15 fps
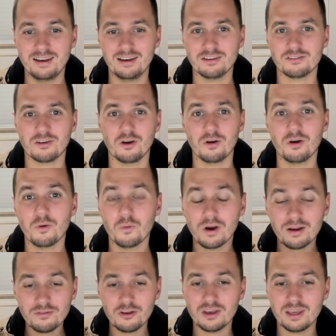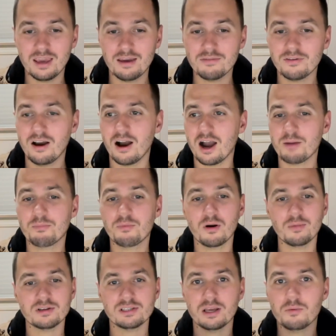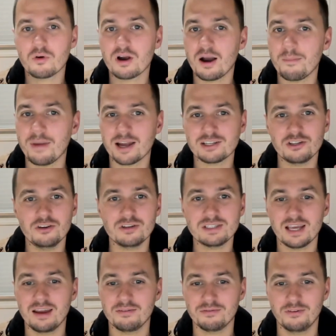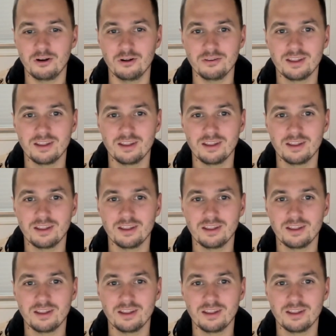So whatever you give, I promise it will come back to you tenfold.